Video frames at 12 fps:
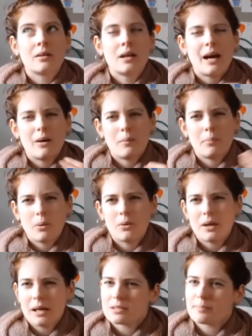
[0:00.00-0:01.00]

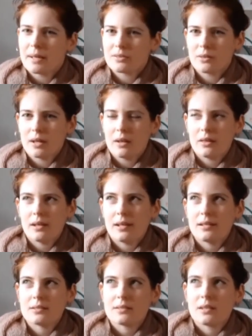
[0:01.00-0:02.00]
important, how special that thing
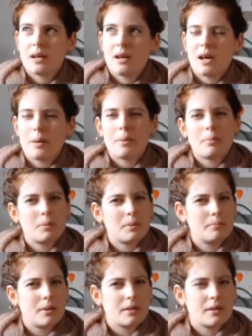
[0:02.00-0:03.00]
is, I probably wouldn't
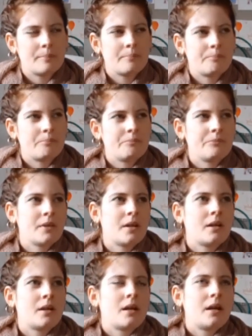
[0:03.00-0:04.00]
bother.
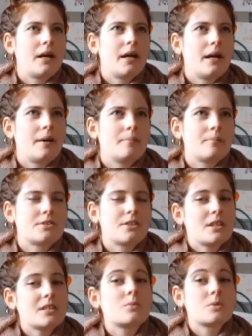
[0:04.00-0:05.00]
So
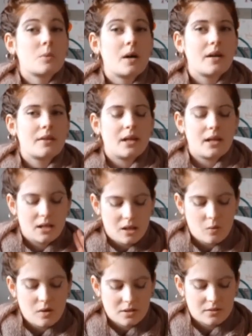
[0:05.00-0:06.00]
this was worth it, and I
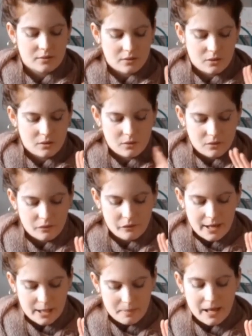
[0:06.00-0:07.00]
was
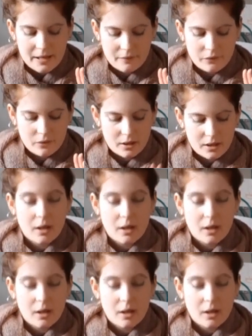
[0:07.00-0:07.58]
fairly paid for it.